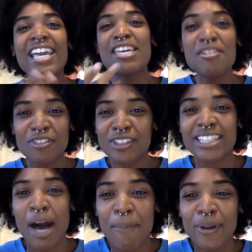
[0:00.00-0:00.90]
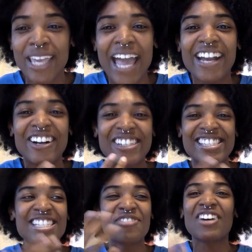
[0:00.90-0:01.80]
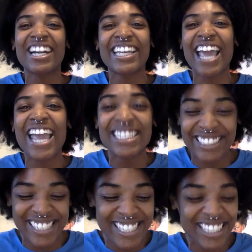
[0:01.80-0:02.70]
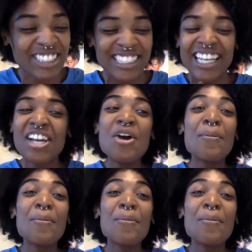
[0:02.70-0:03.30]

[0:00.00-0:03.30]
evil doppelgangers, these fucking agents and shit.